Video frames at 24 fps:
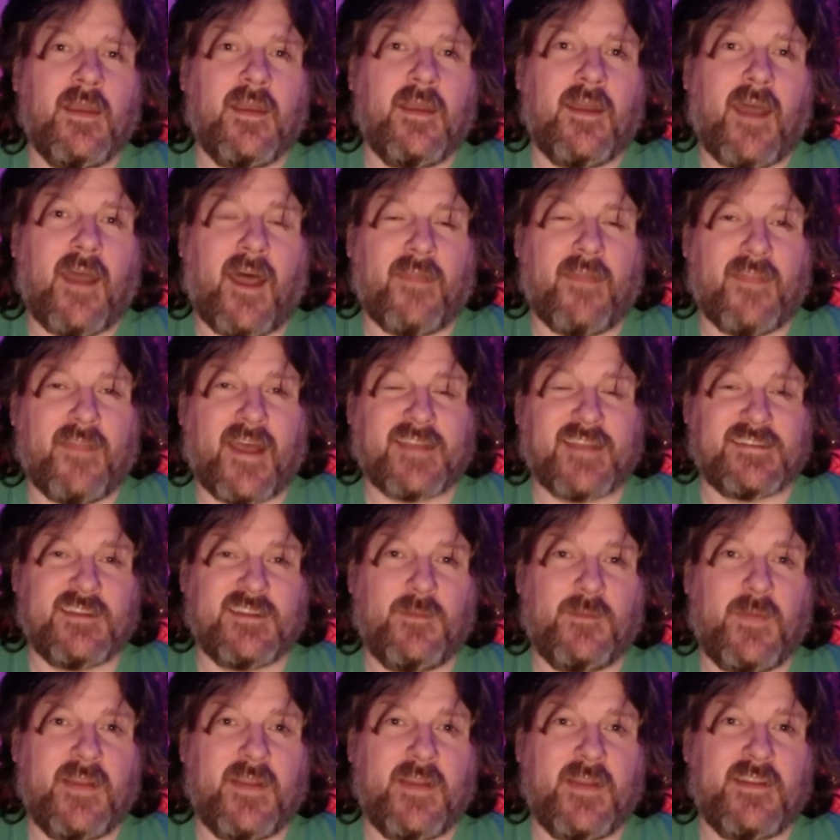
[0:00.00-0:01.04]
and that's an
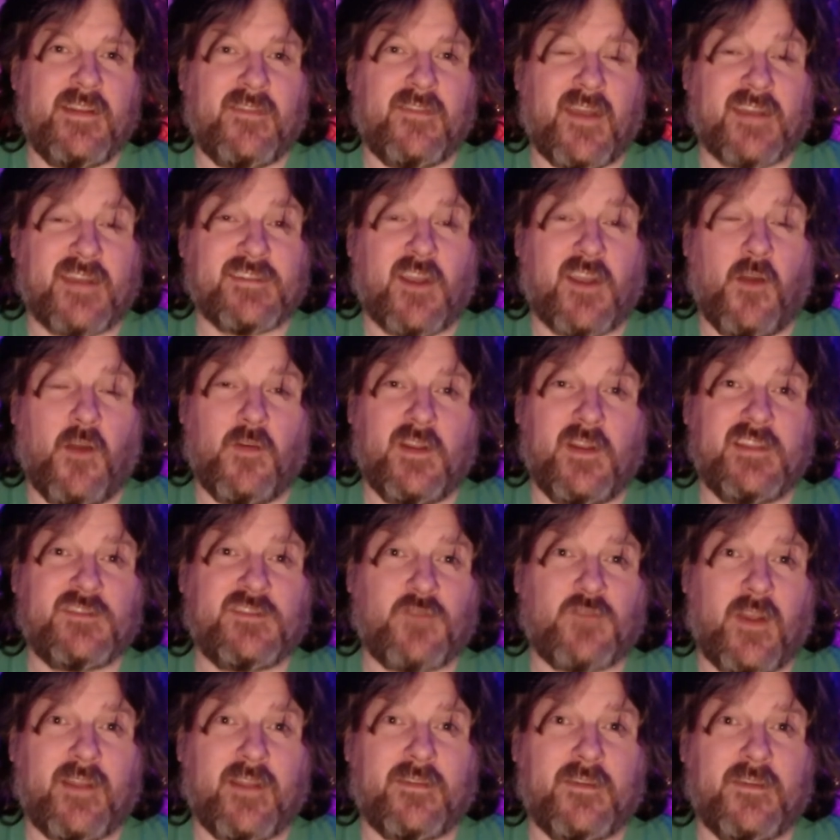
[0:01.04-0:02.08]
opinion that has only
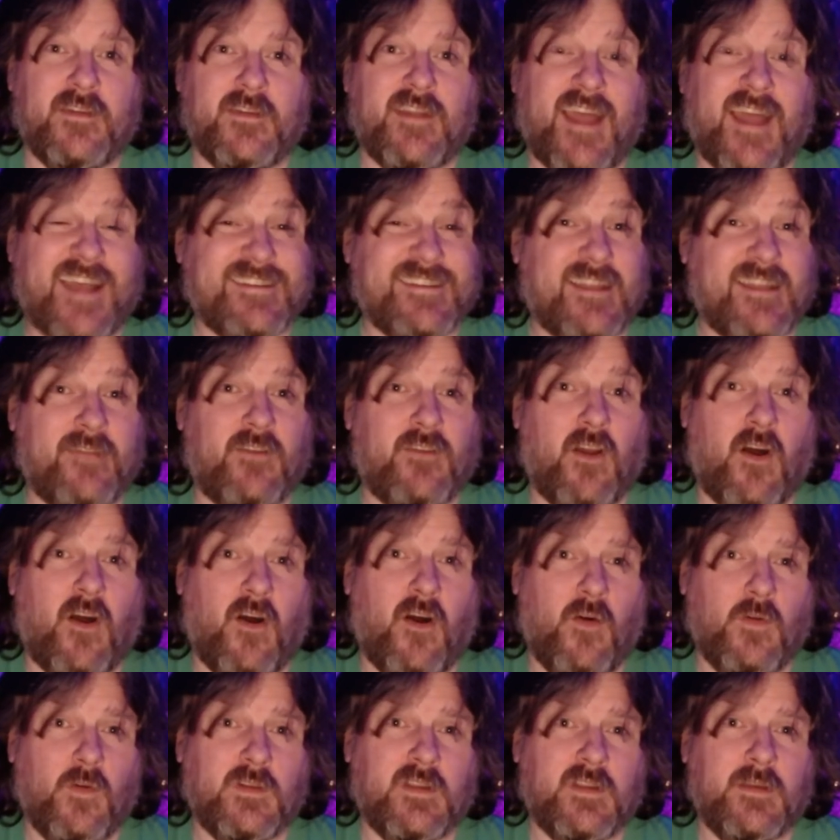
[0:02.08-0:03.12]
strengthened as I've got older.